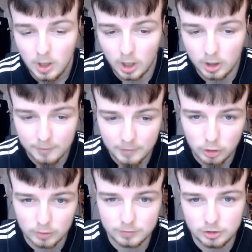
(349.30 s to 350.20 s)
I kind of think
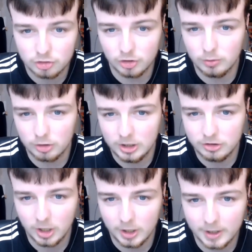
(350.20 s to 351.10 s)
Godfrey suits
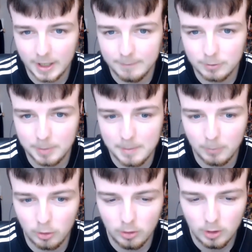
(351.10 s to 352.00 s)
these kind of games a bit
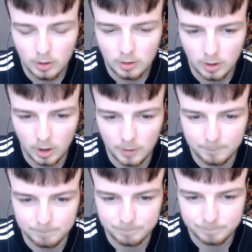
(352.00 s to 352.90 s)
more.
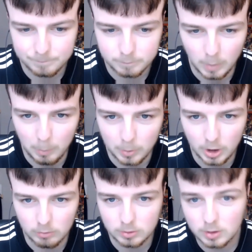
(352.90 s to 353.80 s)
When we,
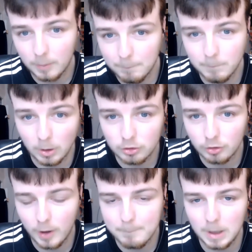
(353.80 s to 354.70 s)
you know, most
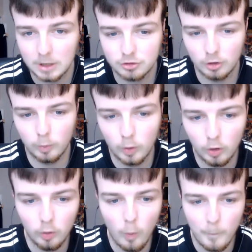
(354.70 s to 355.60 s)
of the time backs to the
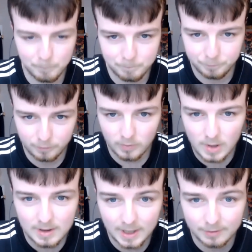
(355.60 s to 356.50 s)
wall,
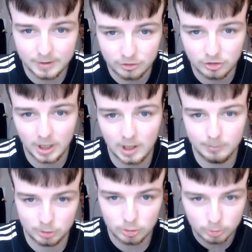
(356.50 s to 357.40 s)
last-ditch
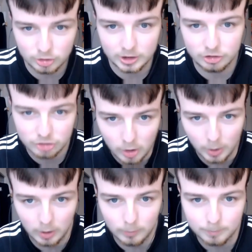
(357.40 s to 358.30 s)
tackling, which obviously he's
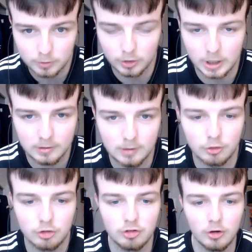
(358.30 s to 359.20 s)
shown how good he is.
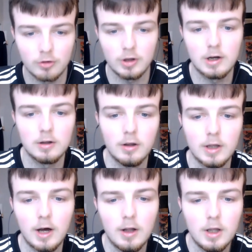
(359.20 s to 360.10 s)
Loves a strong tackle on
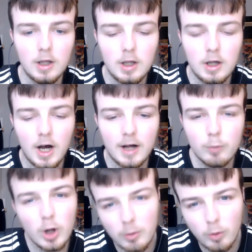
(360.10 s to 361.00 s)
that.
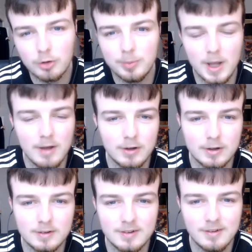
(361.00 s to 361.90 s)
And while it was a bit of a
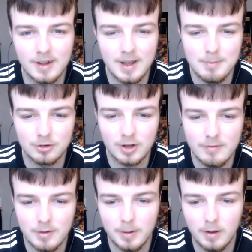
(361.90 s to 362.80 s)
silly
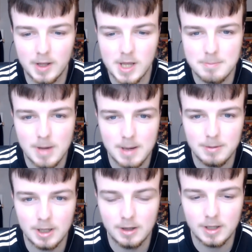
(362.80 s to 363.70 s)
mistake for the penalty that he
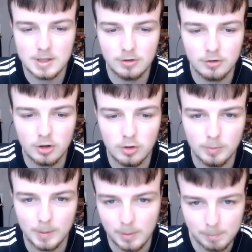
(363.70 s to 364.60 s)
maybe didn't need to do,
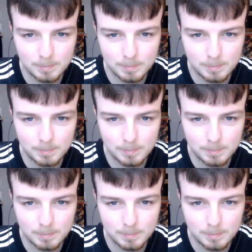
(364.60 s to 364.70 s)
maybe a